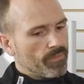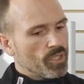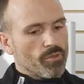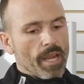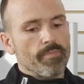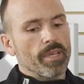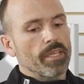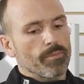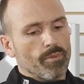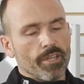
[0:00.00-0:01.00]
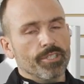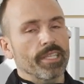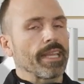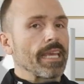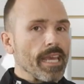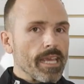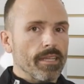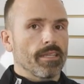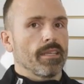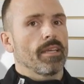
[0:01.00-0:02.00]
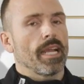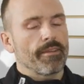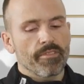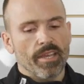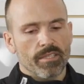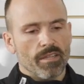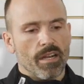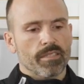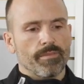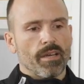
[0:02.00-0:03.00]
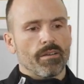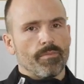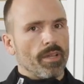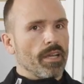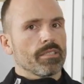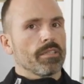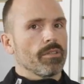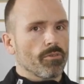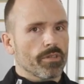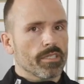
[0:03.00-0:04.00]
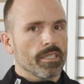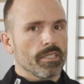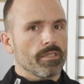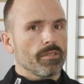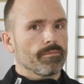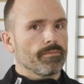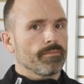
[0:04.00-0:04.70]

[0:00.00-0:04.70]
scraping, the brushing, the heat, everything I talked about applies to Nordic skis too.